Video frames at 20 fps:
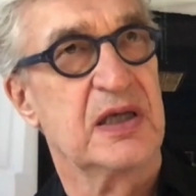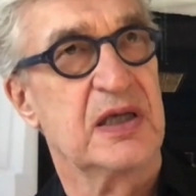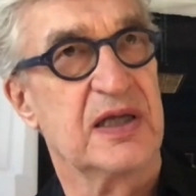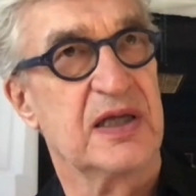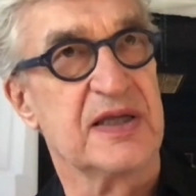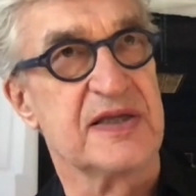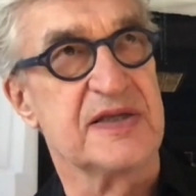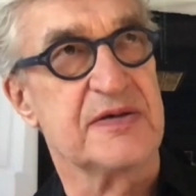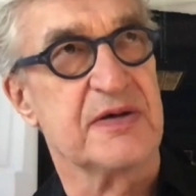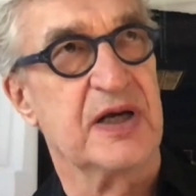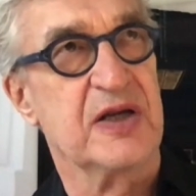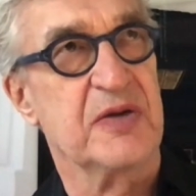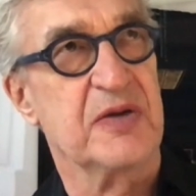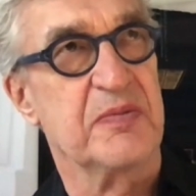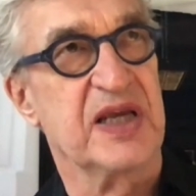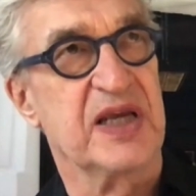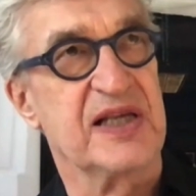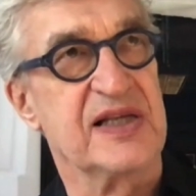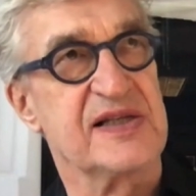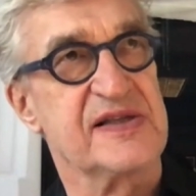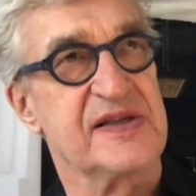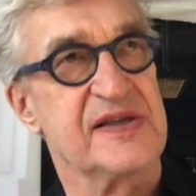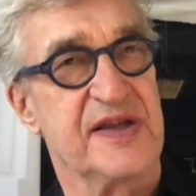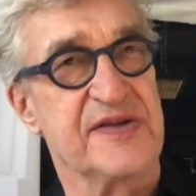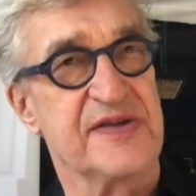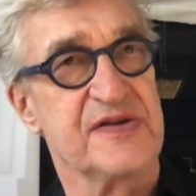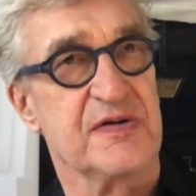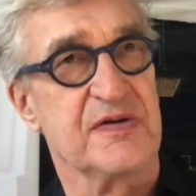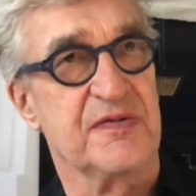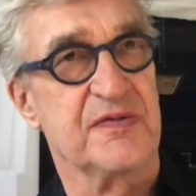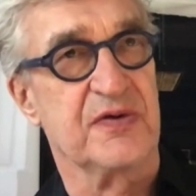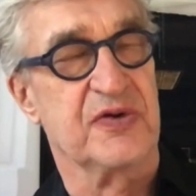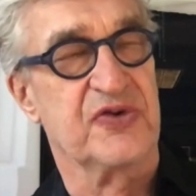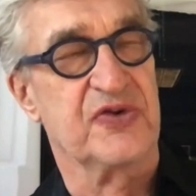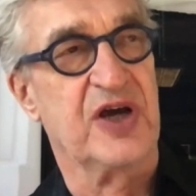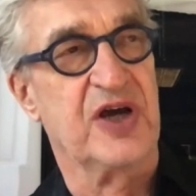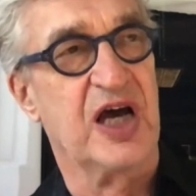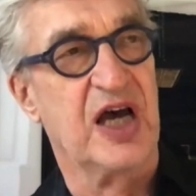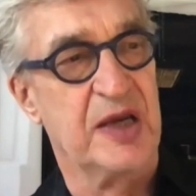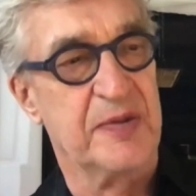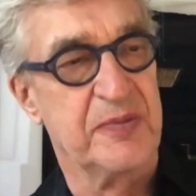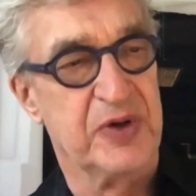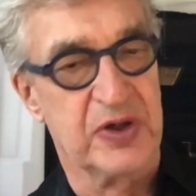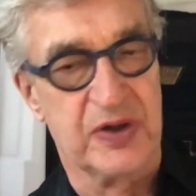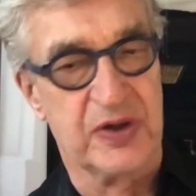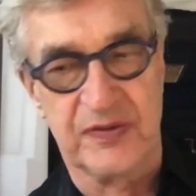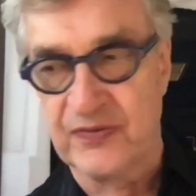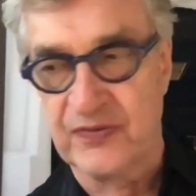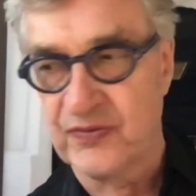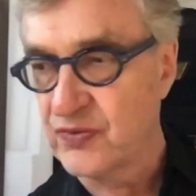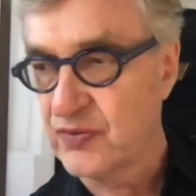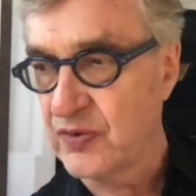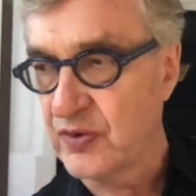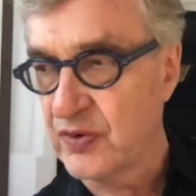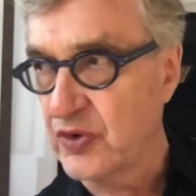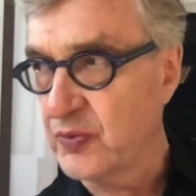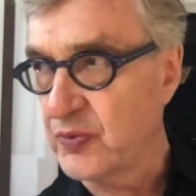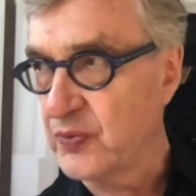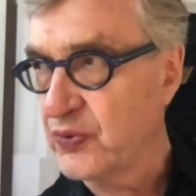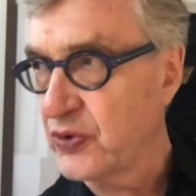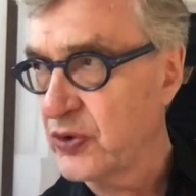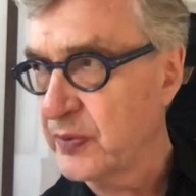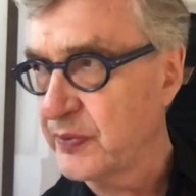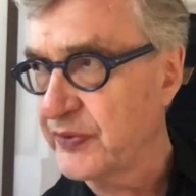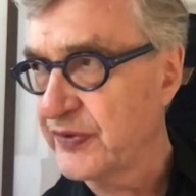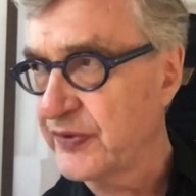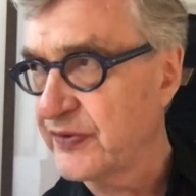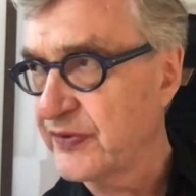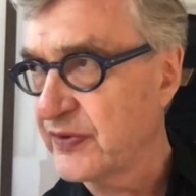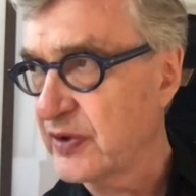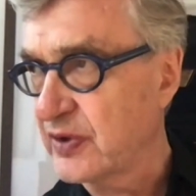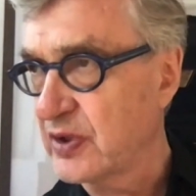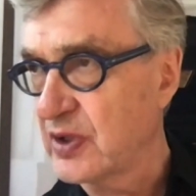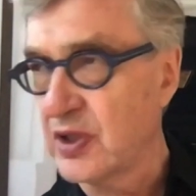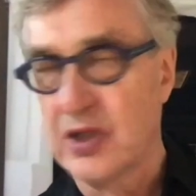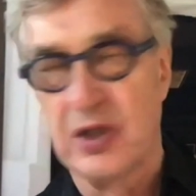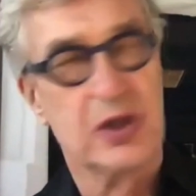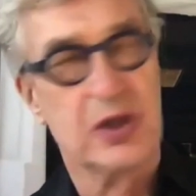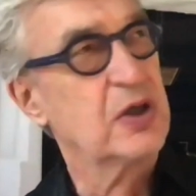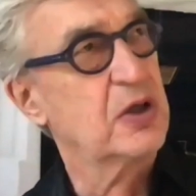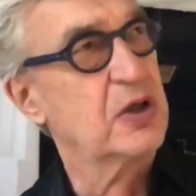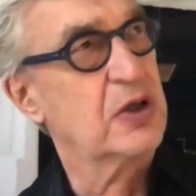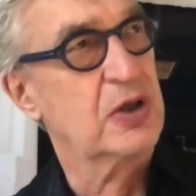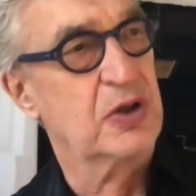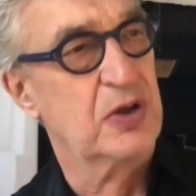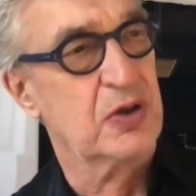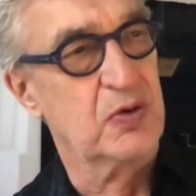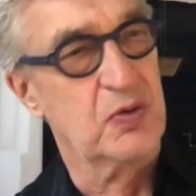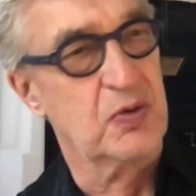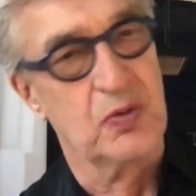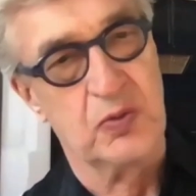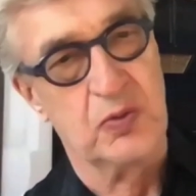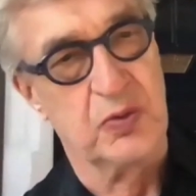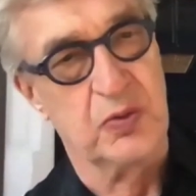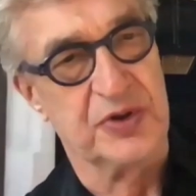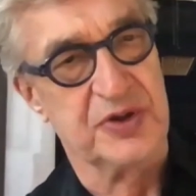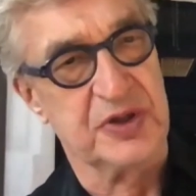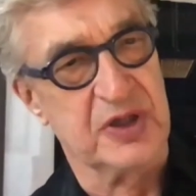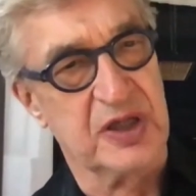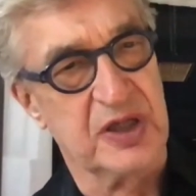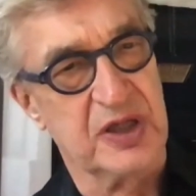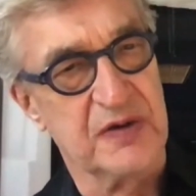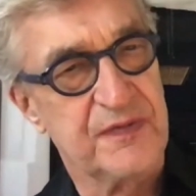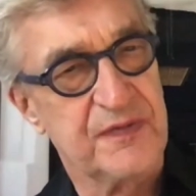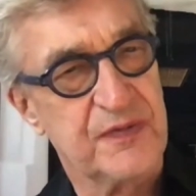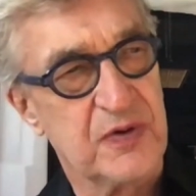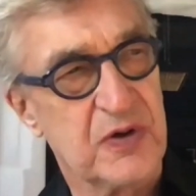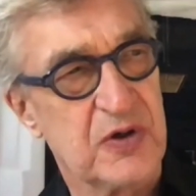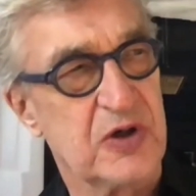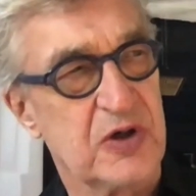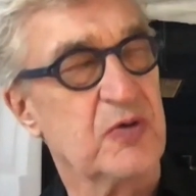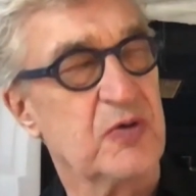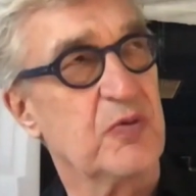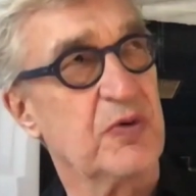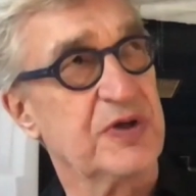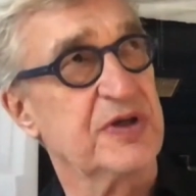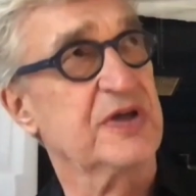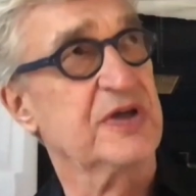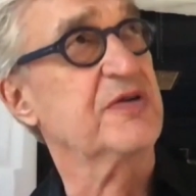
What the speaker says: It's trying to make sense of your time and of your purpose and what you're here for and what you're